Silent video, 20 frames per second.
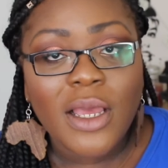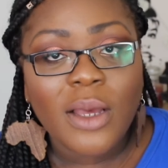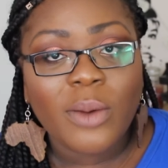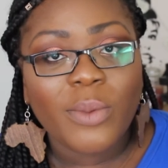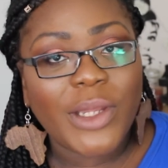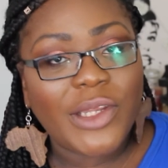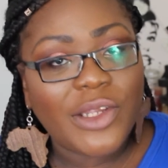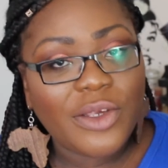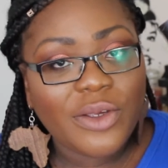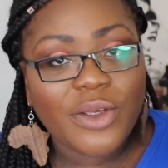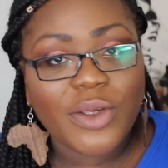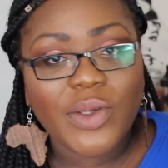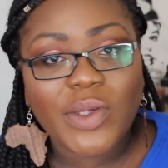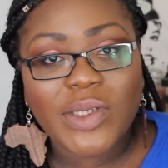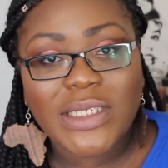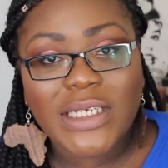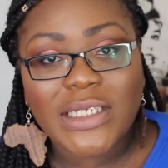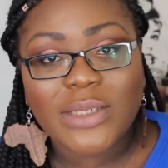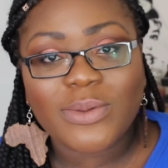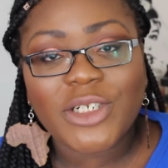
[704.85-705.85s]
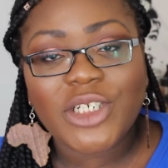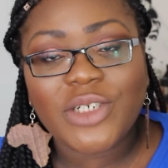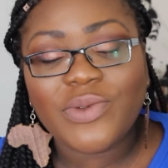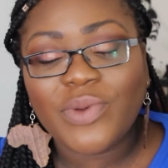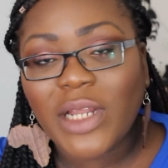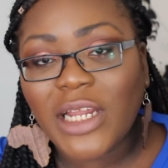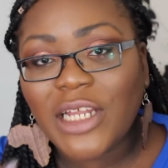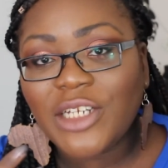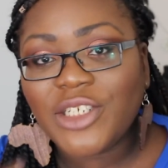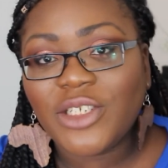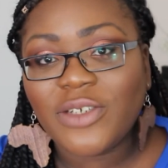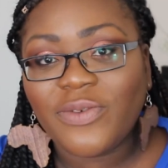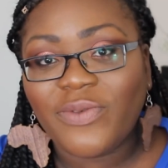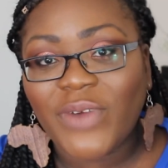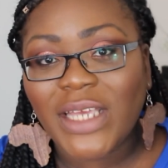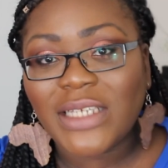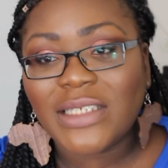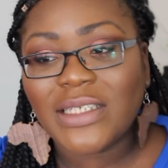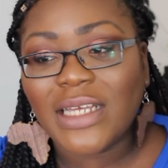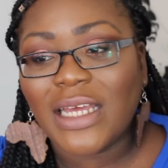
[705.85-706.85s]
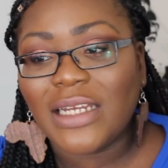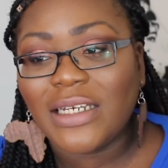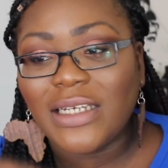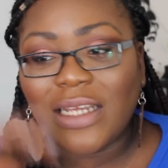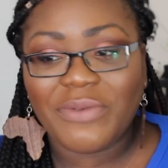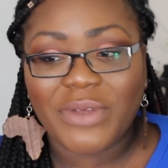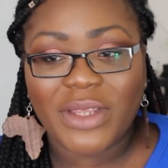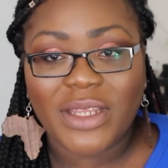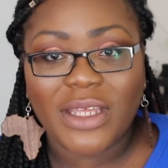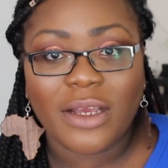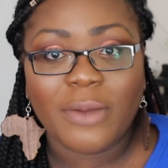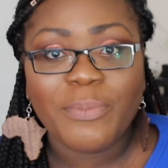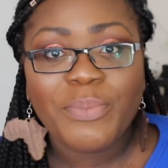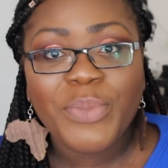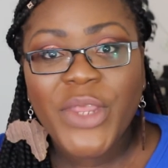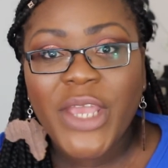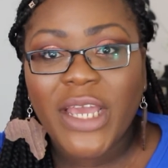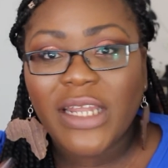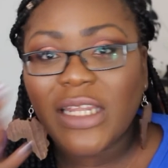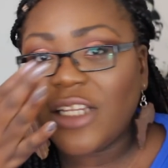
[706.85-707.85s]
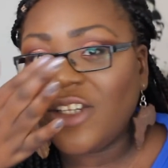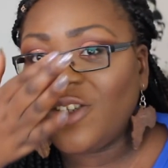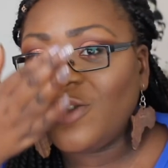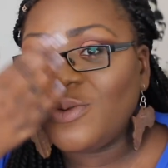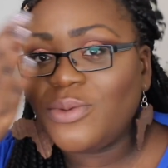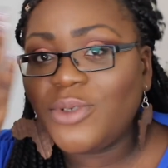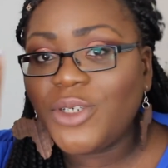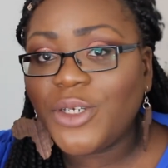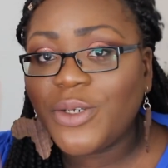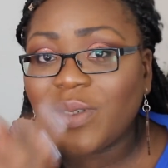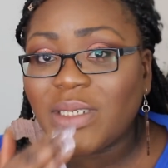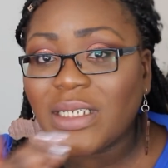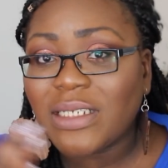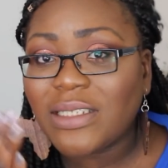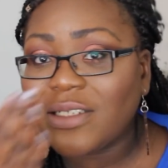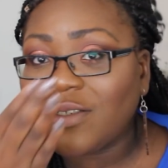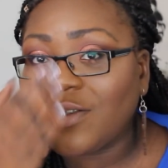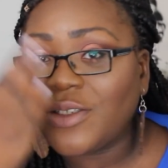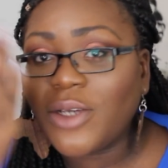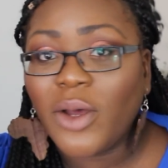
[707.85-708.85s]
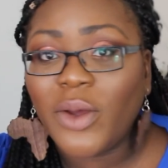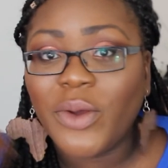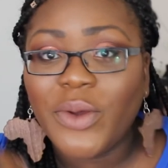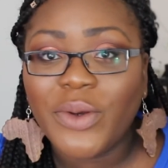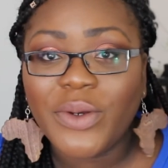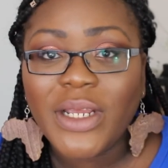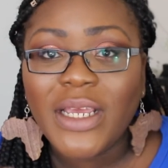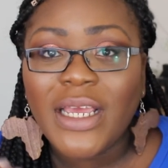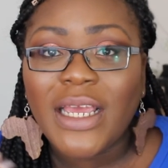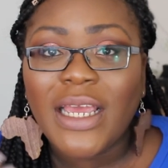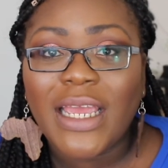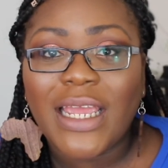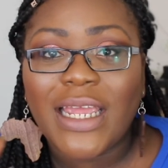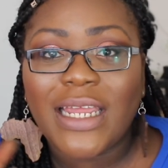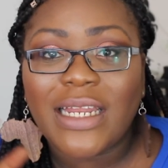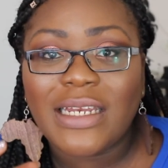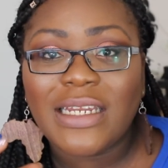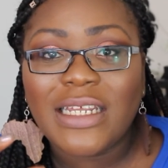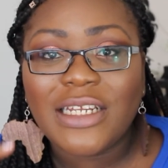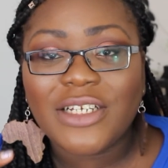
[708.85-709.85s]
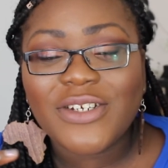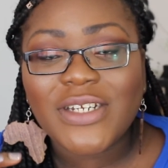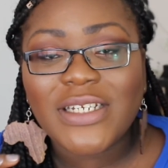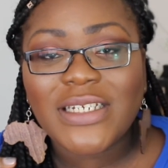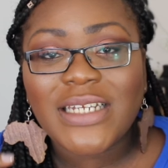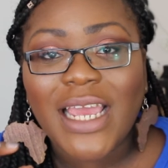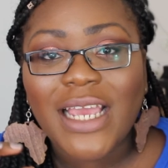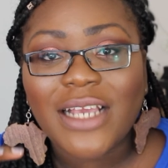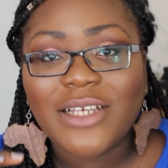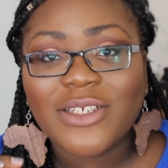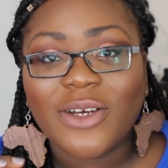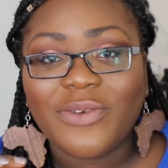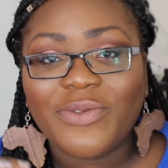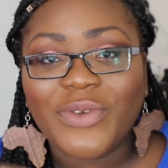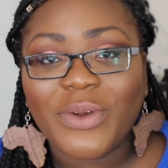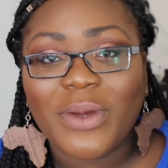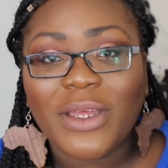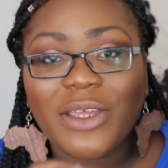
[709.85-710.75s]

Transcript: When you use this, once you've cleansed your face and everything, and then you use this to tone, it literally takes off.